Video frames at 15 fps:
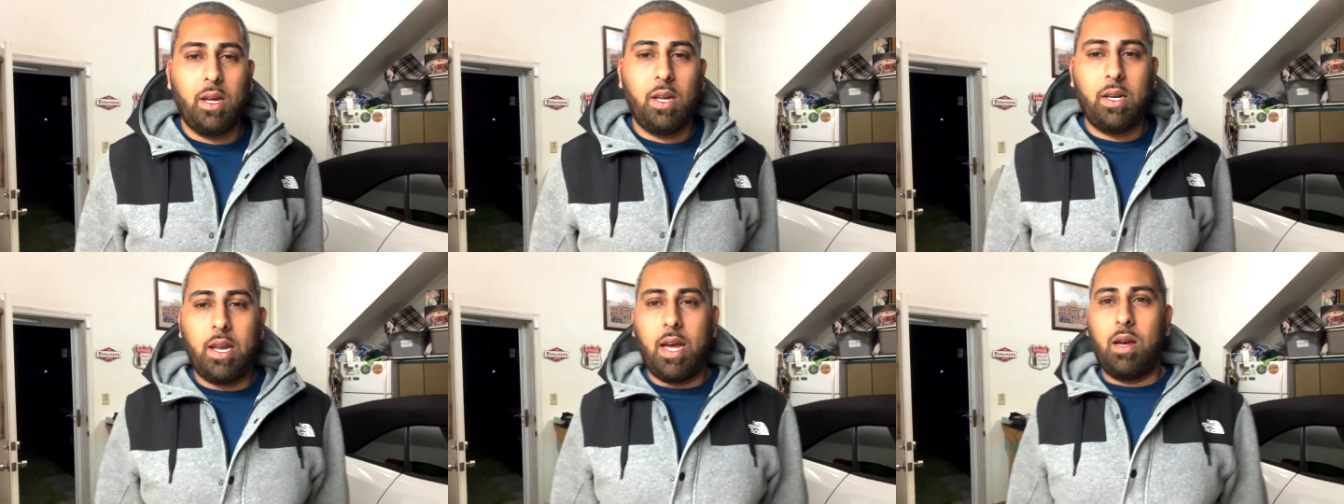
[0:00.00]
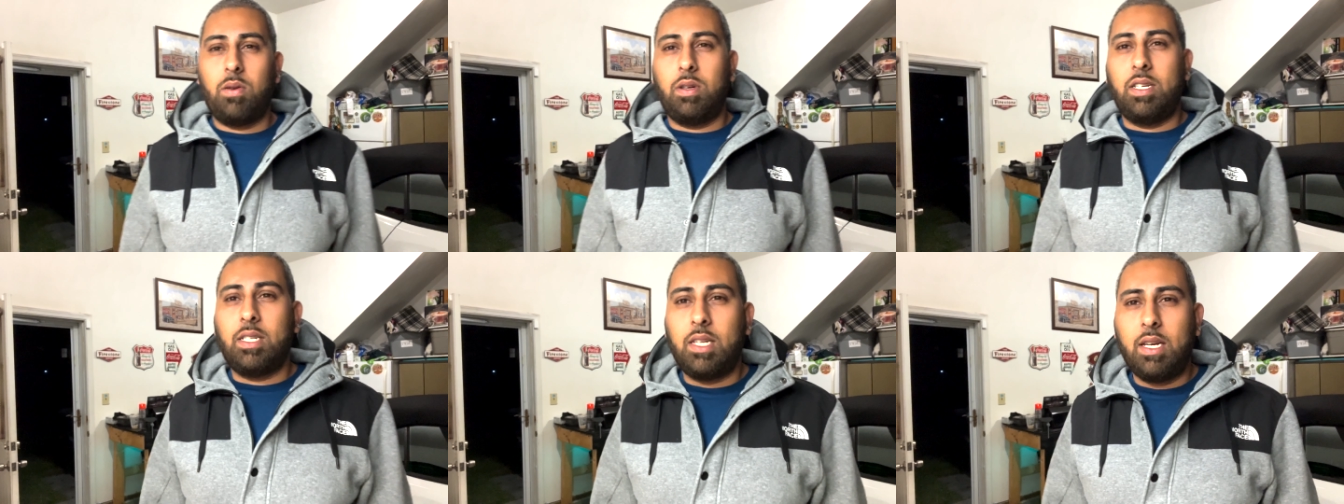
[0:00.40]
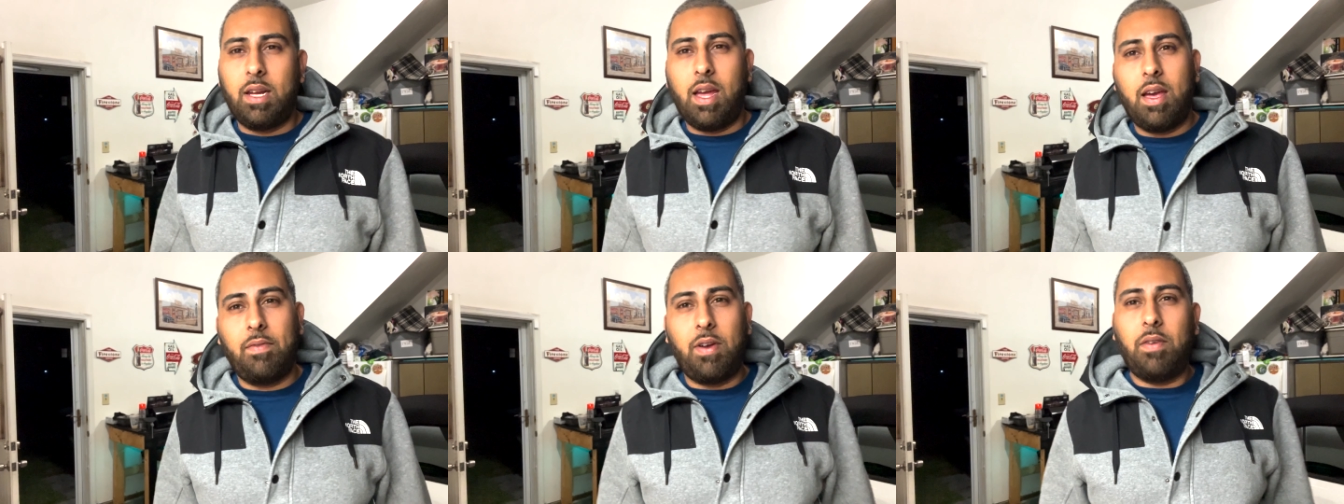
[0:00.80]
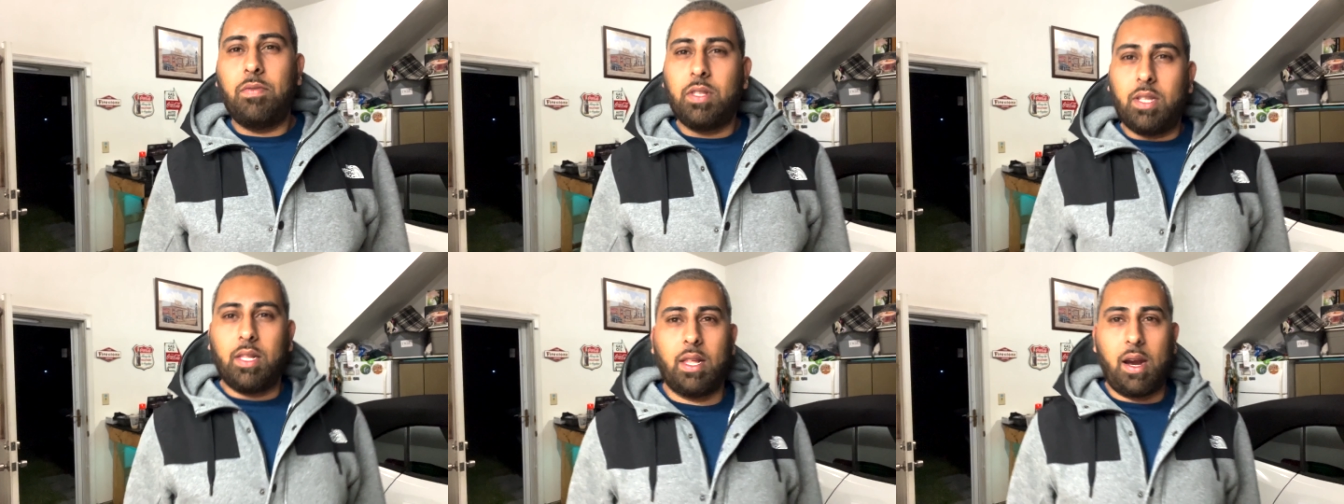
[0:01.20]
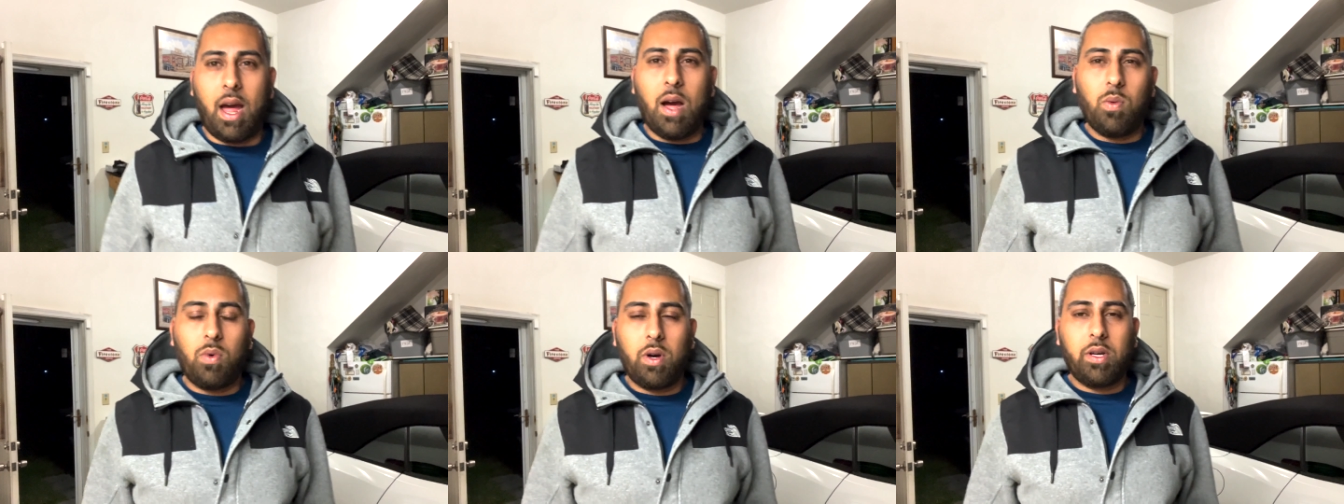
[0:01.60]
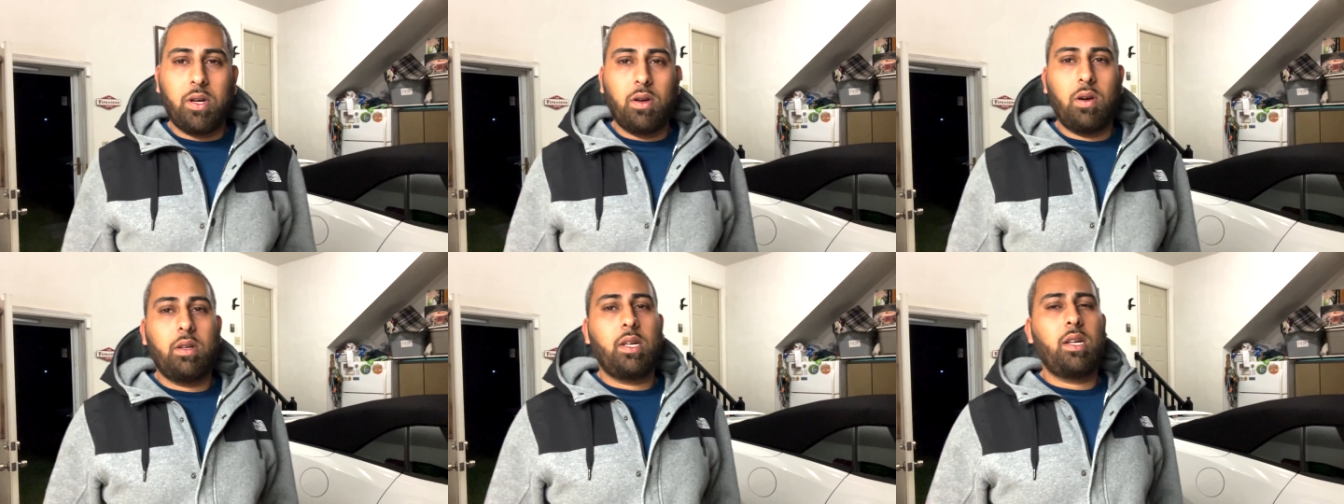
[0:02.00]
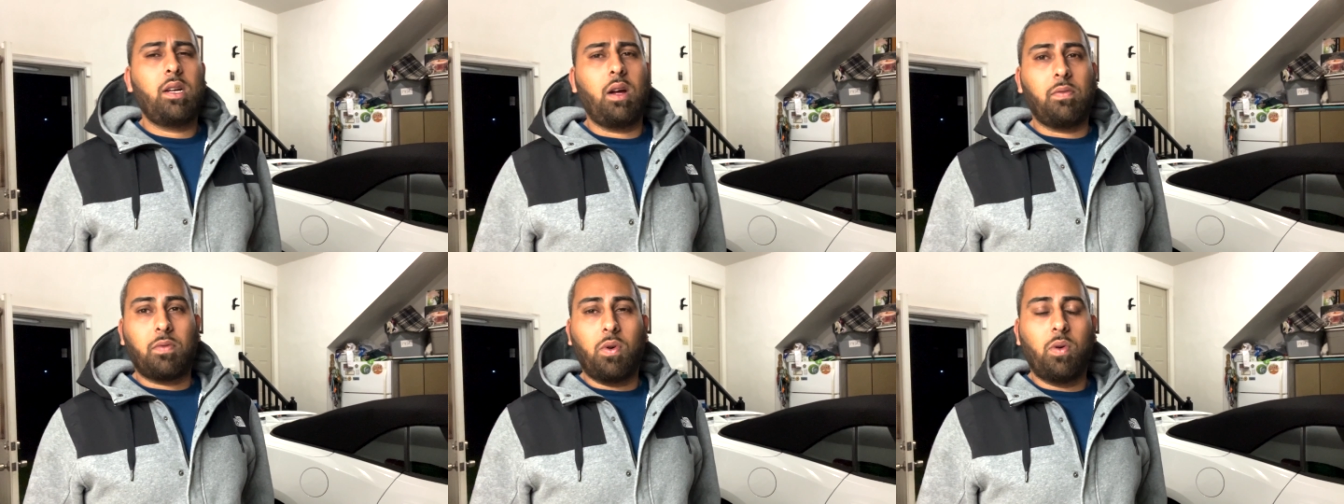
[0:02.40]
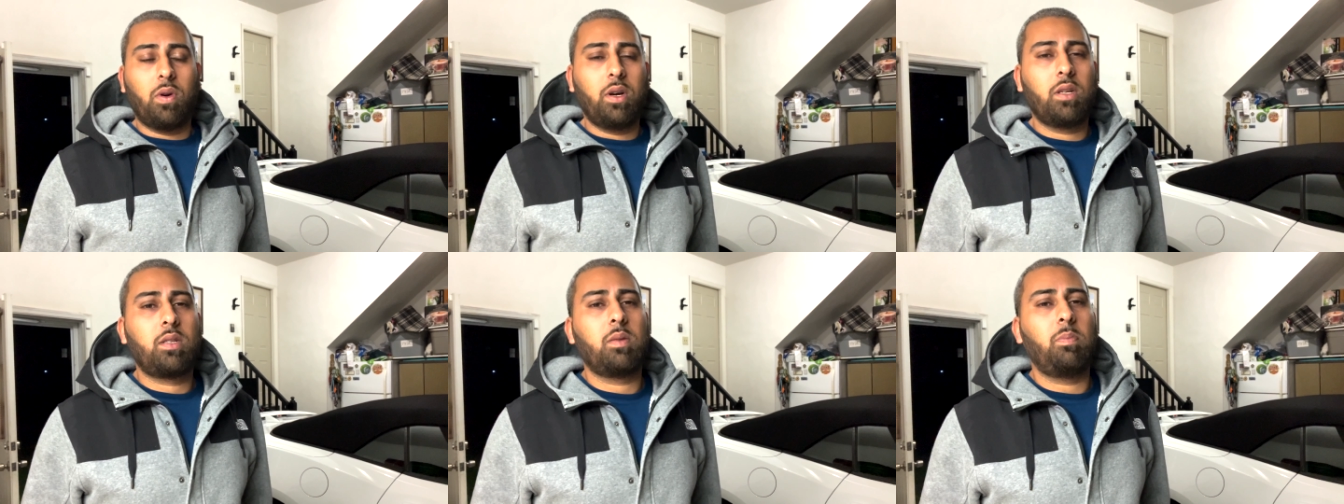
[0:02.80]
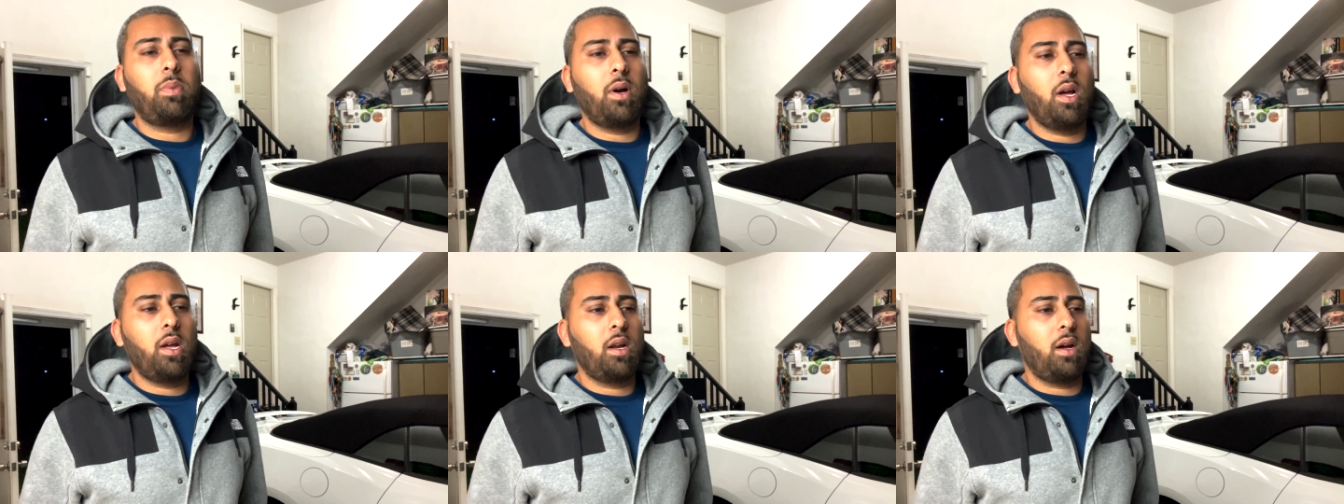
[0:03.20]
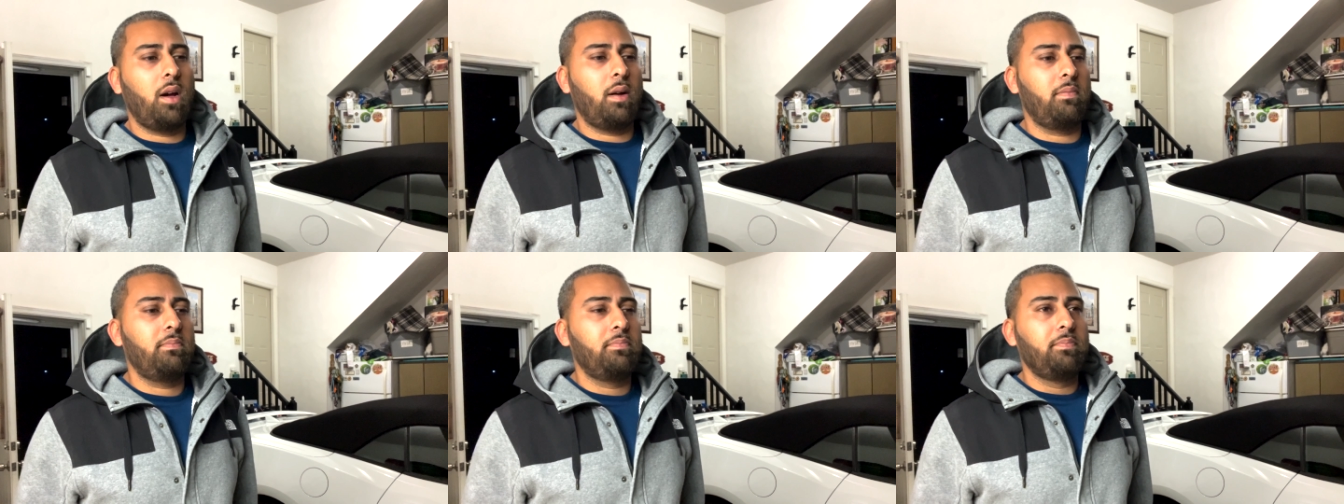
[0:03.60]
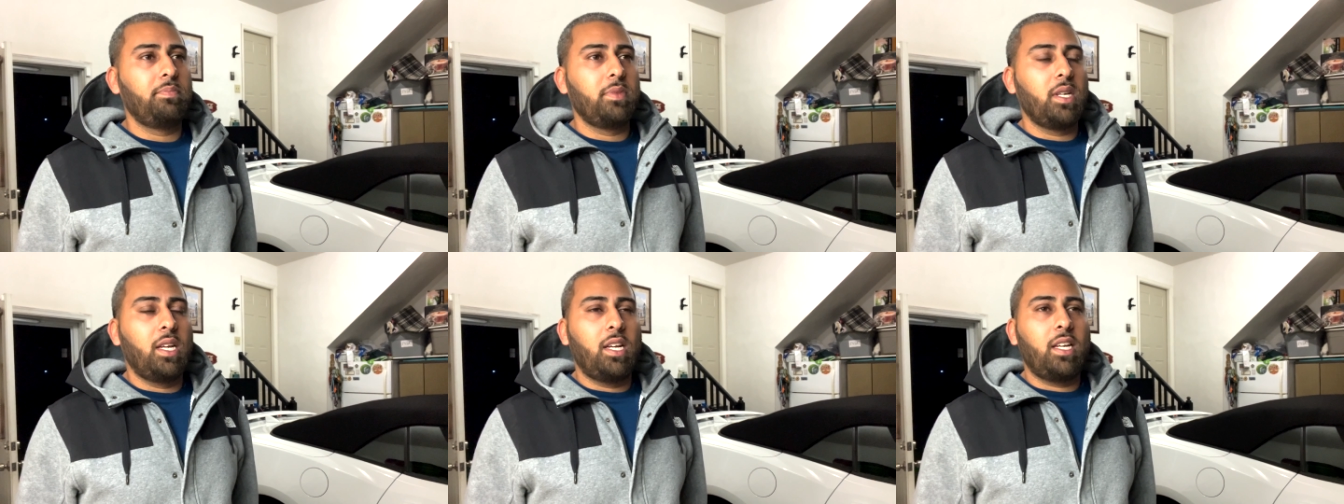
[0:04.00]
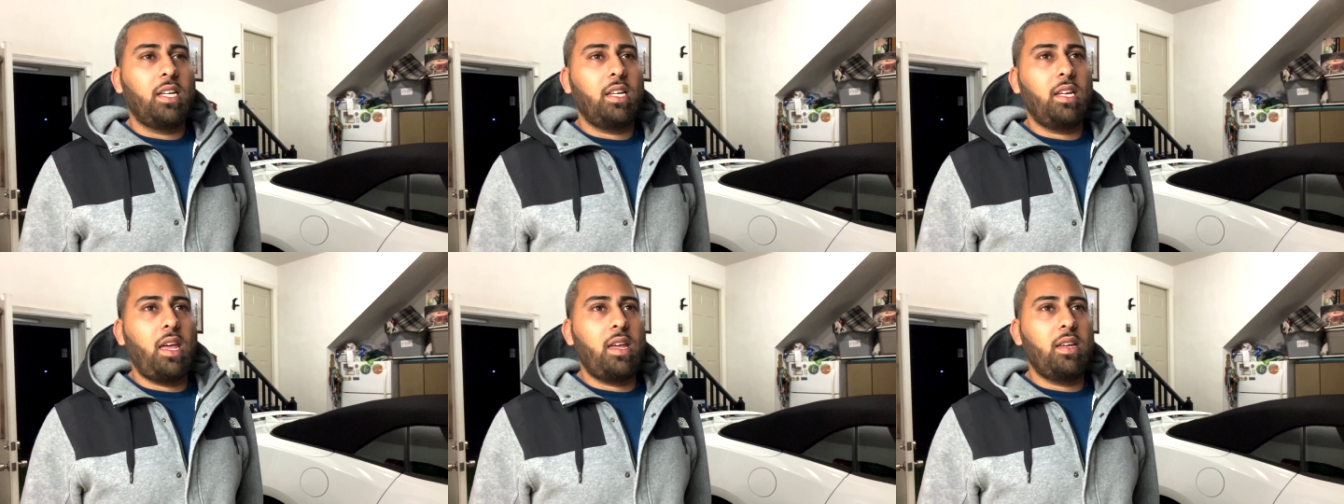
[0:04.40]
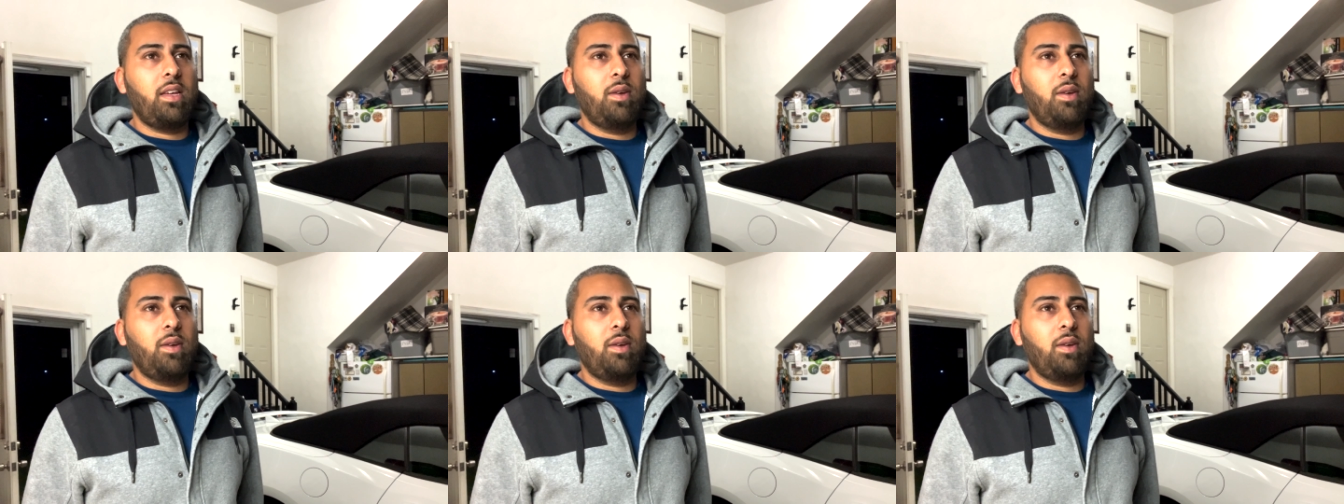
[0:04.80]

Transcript: Now, it didn't have everything that I wanted on it, of course, but it